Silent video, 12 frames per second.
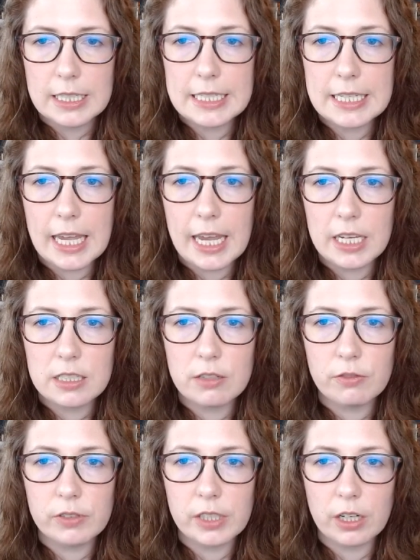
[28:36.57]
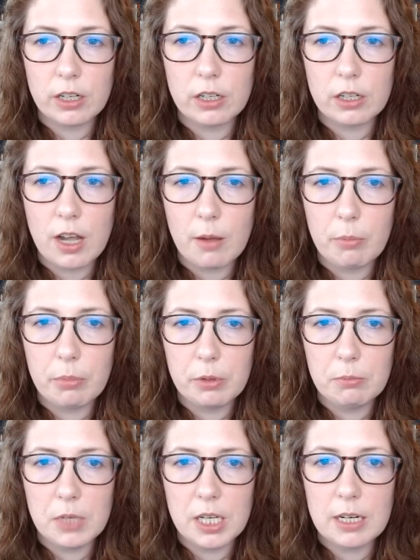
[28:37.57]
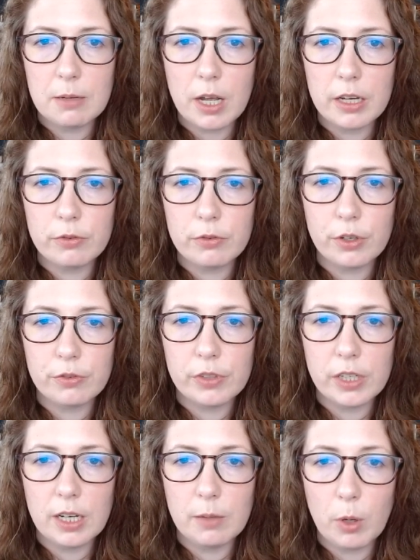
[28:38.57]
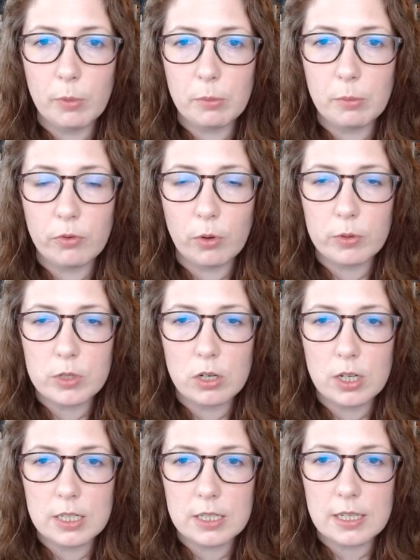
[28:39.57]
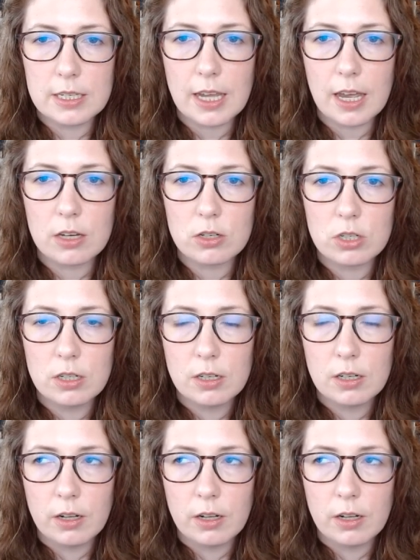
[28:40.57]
His gaze flickered up, meeting mine for a fleeting moment before returning to the sketch.